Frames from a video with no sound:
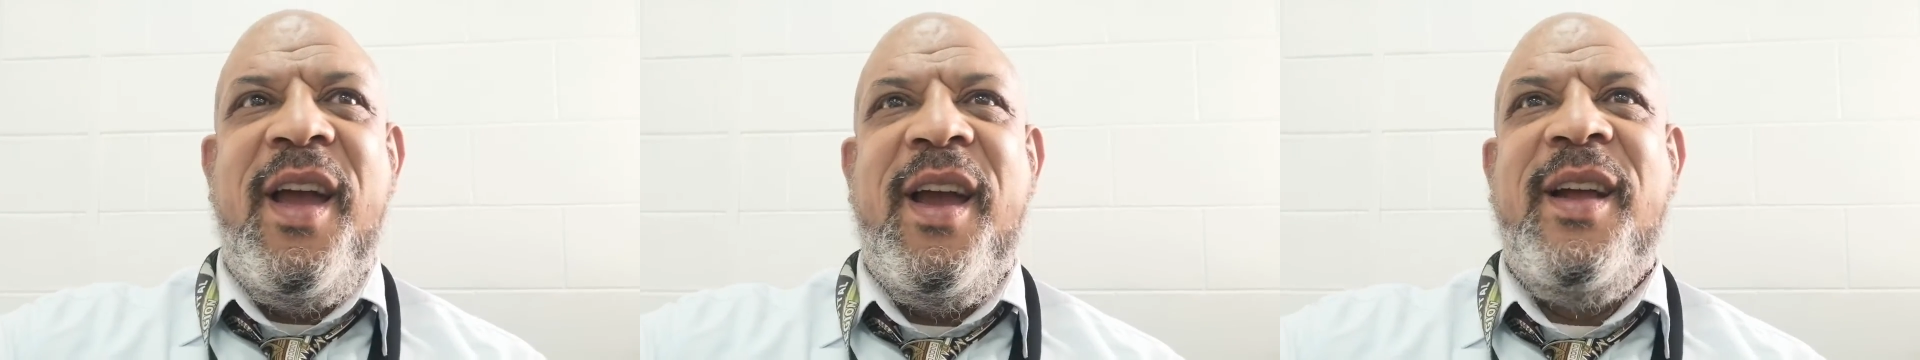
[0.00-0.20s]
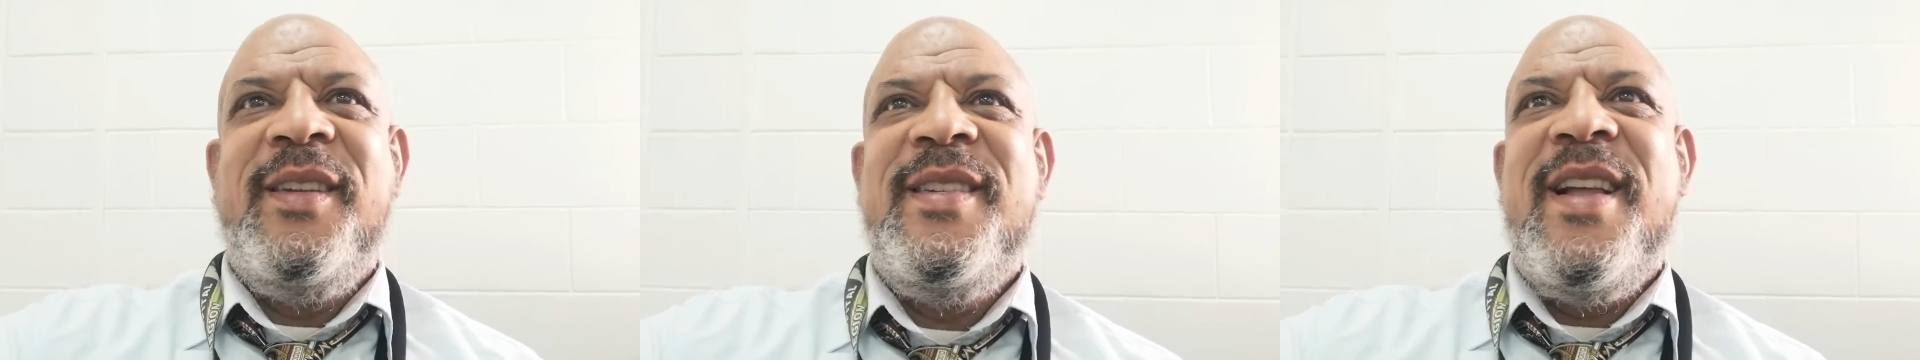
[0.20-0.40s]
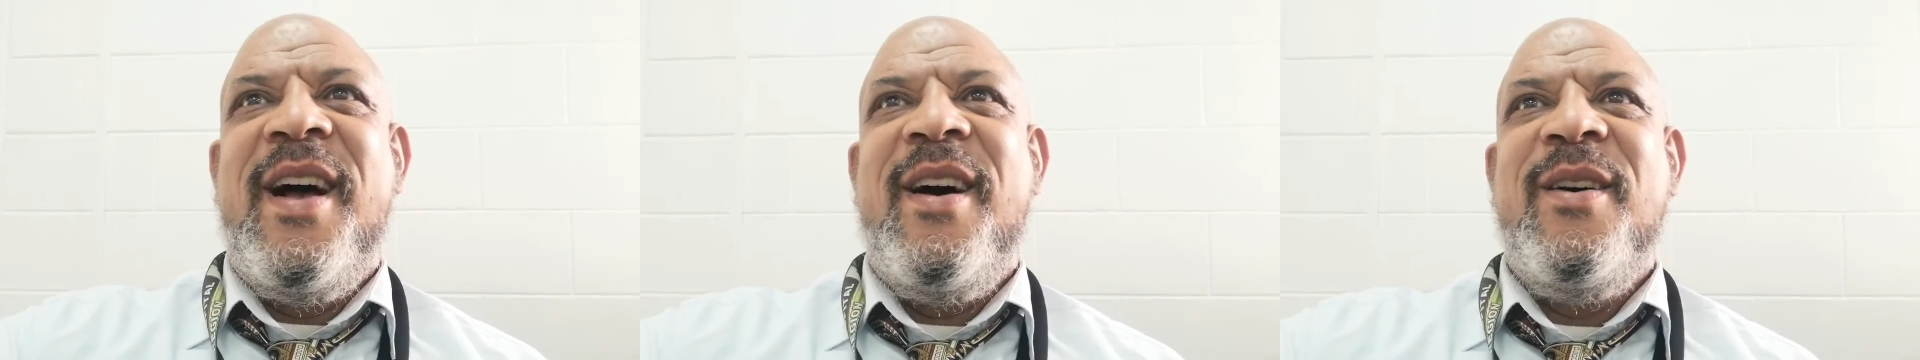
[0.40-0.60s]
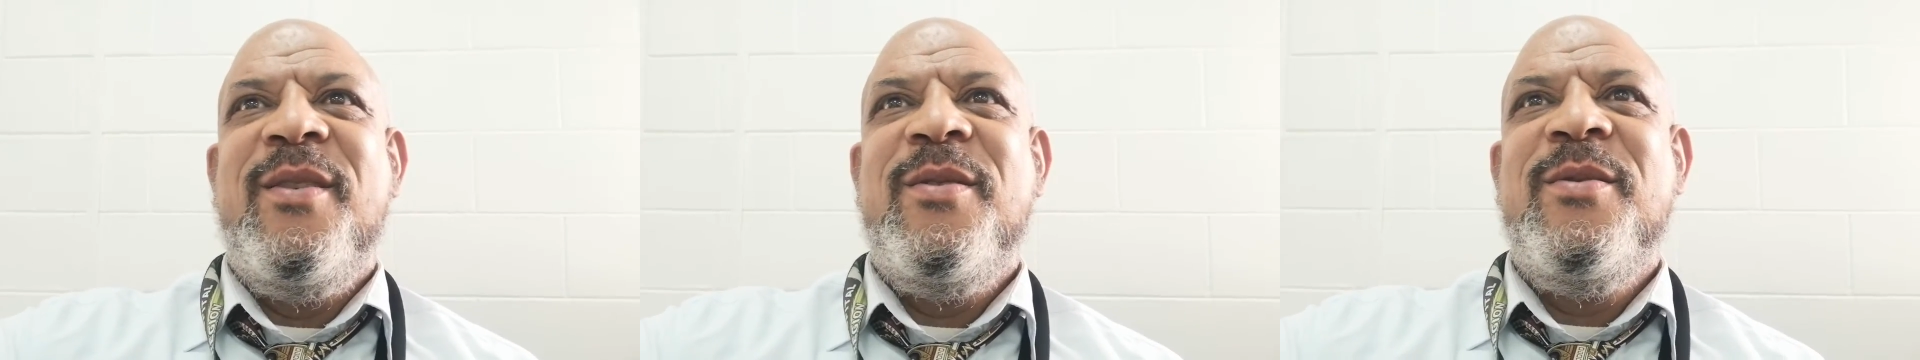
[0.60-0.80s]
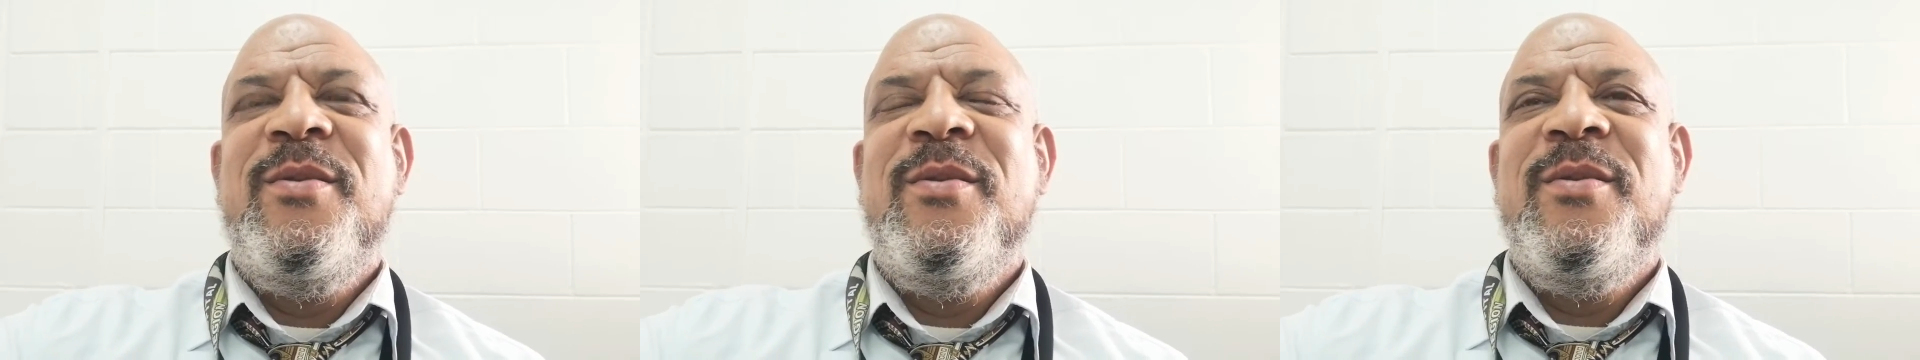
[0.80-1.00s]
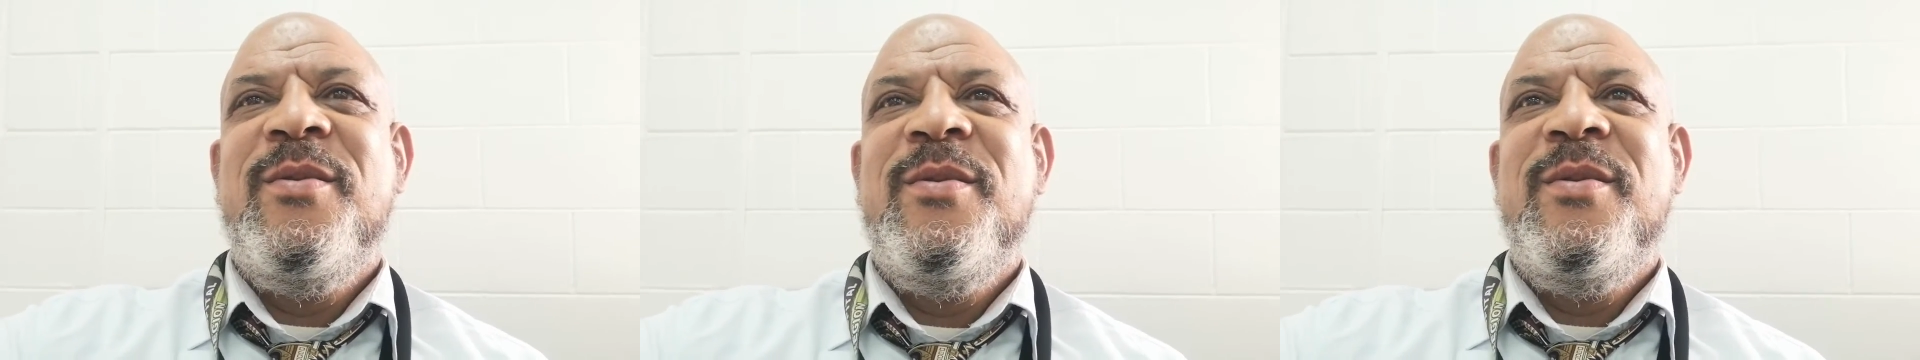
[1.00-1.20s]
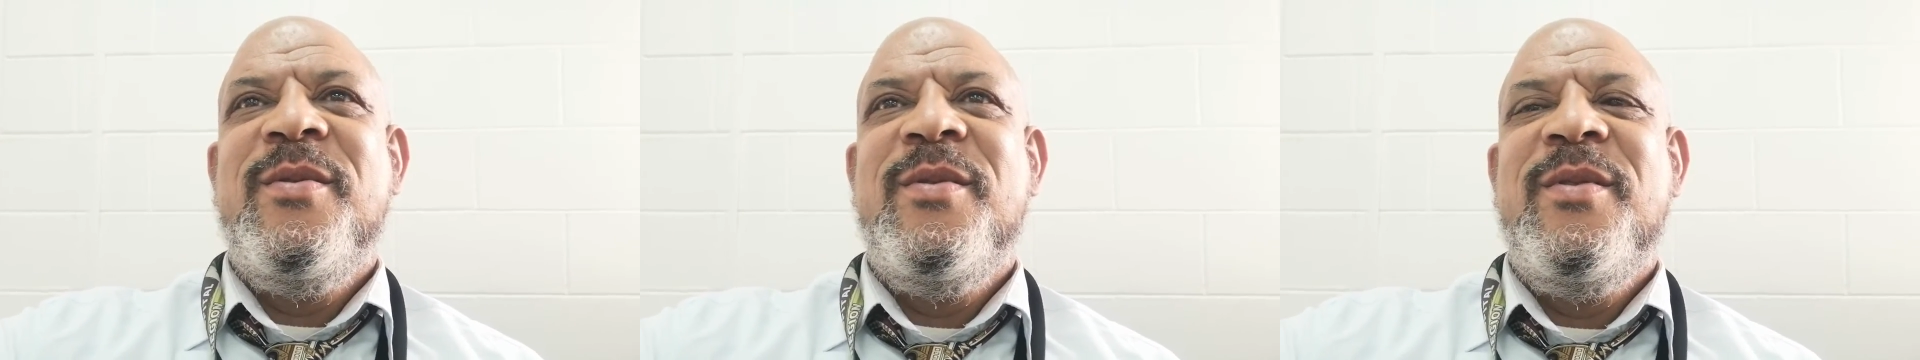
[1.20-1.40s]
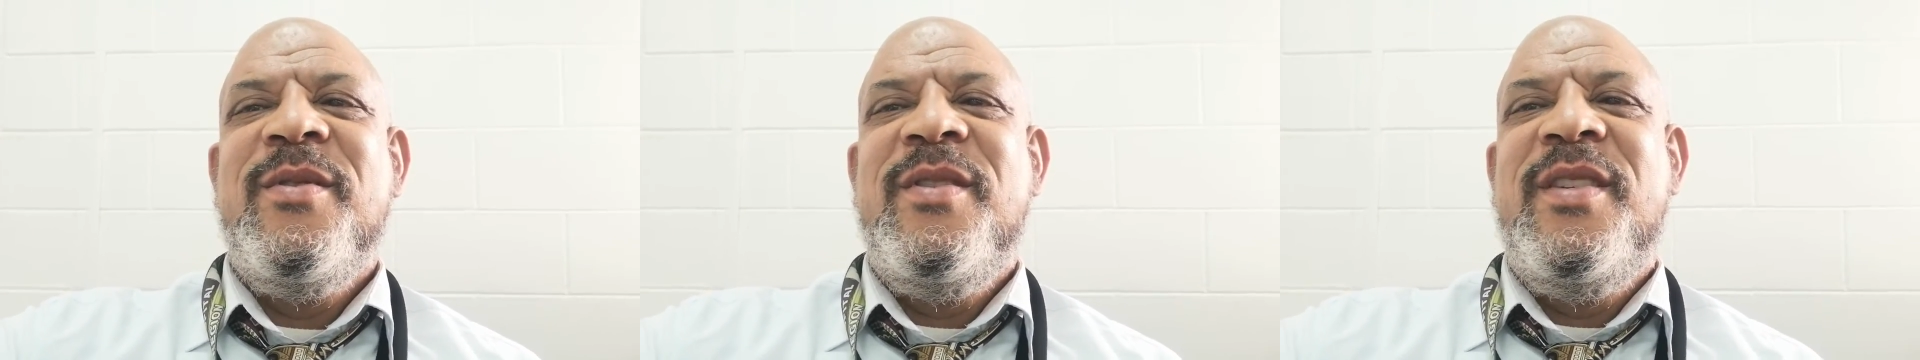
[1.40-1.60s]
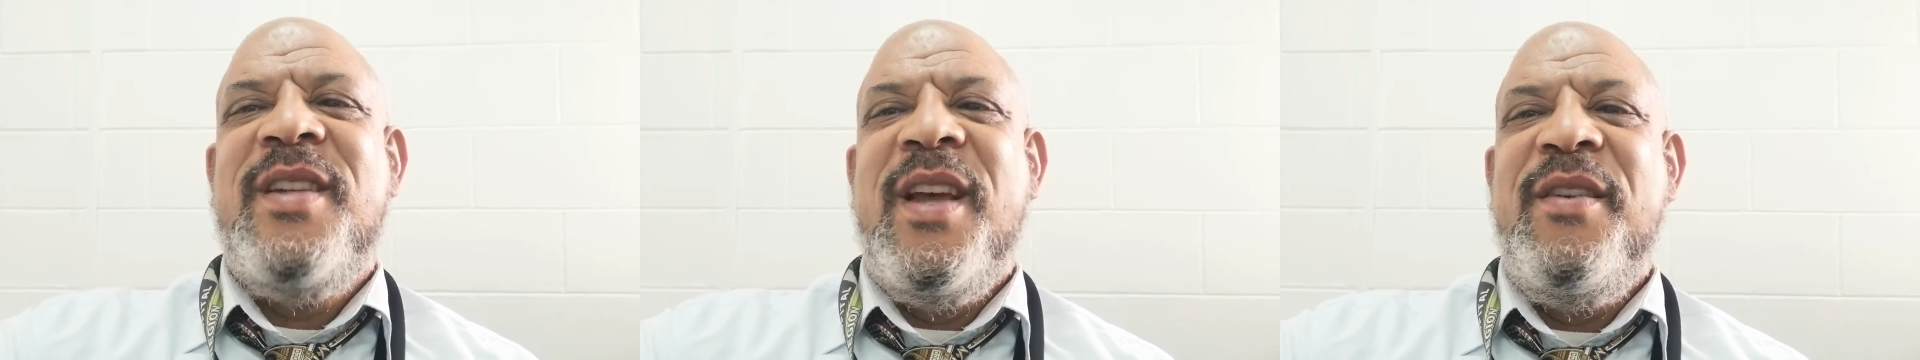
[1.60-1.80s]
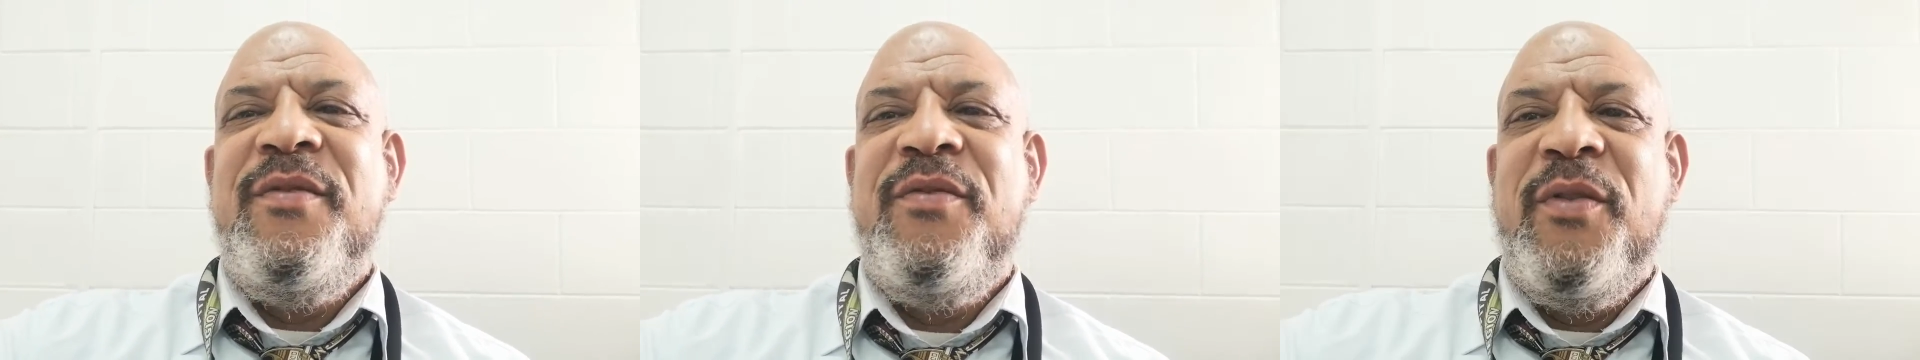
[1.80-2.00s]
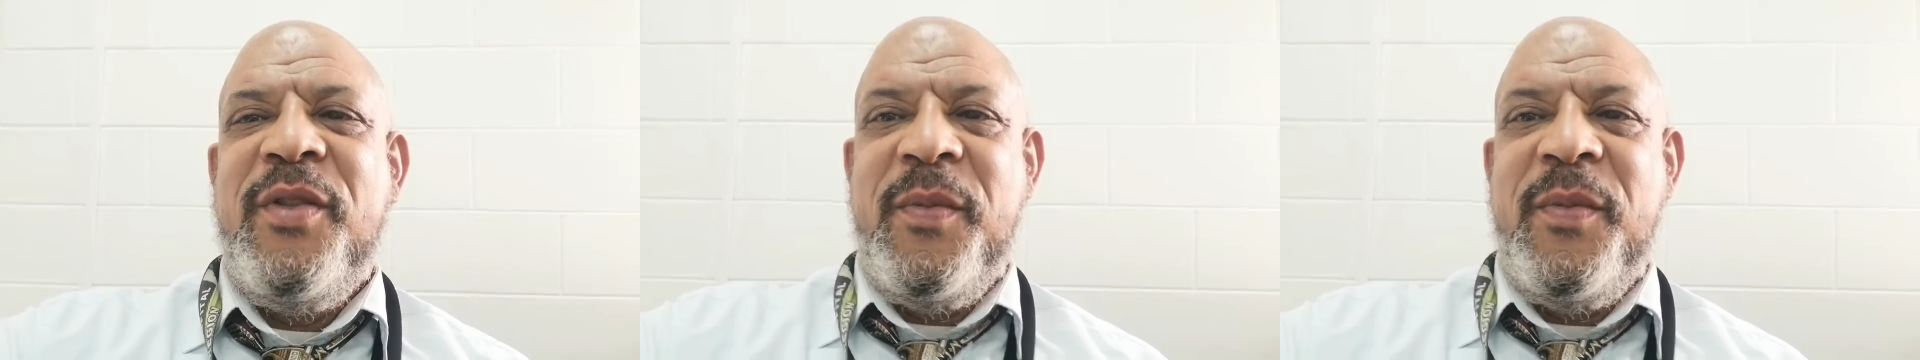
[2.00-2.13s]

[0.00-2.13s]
It's now day four,